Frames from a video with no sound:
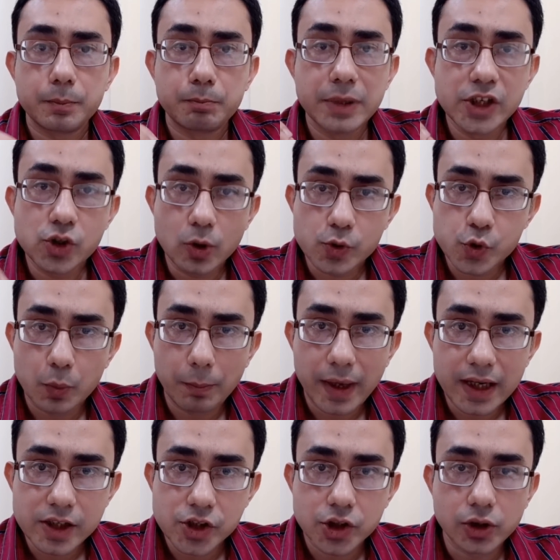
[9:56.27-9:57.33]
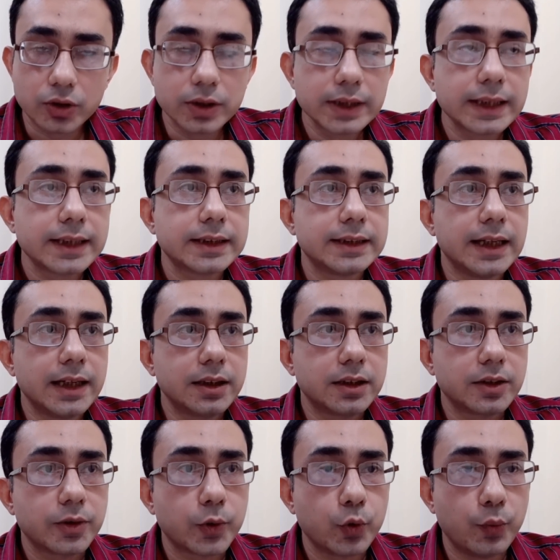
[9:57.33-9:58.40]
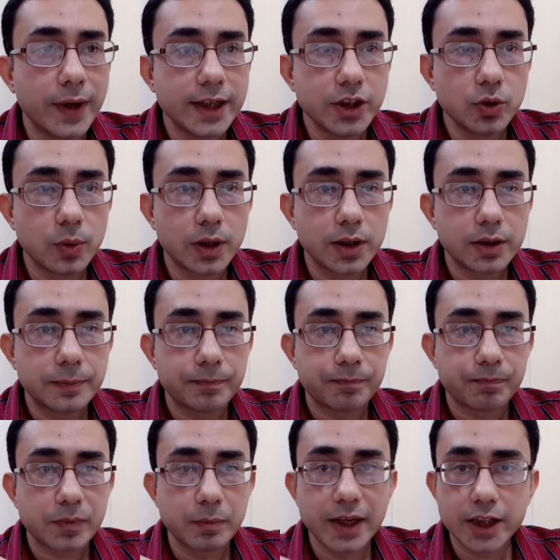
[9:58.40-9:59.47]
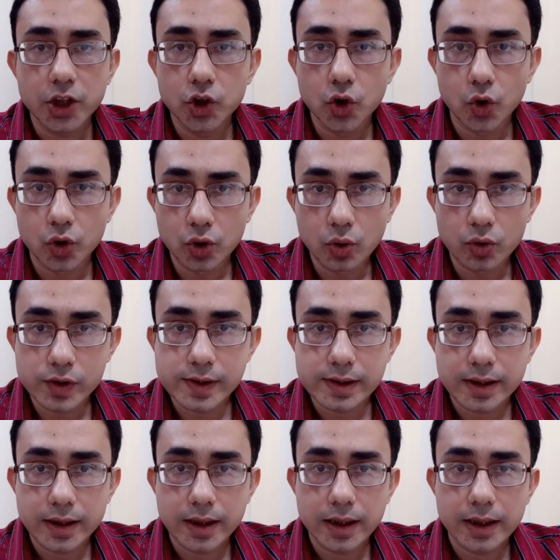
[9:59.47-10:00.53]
Please also make sure that when you are making your notes,